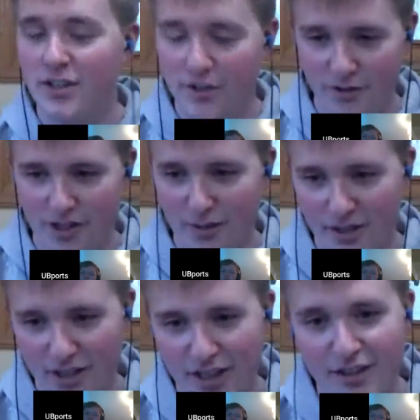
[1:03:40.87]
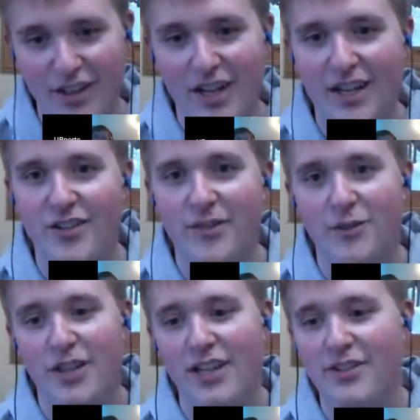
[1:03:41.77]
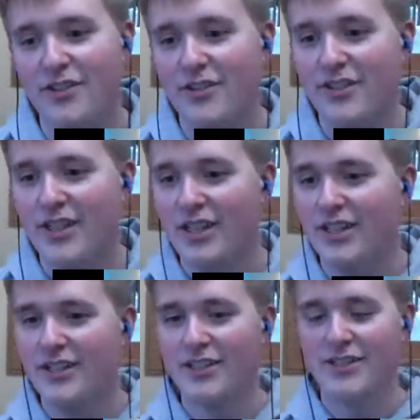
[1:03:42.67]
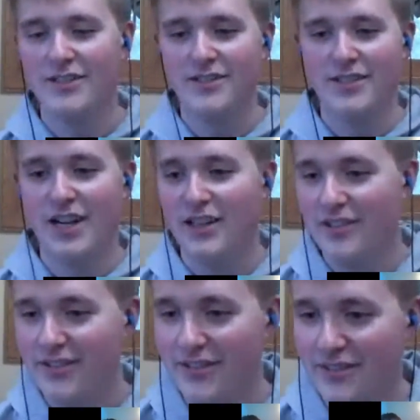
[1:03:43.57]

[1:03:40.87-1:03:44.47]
Those are coming in the next few days. Jan?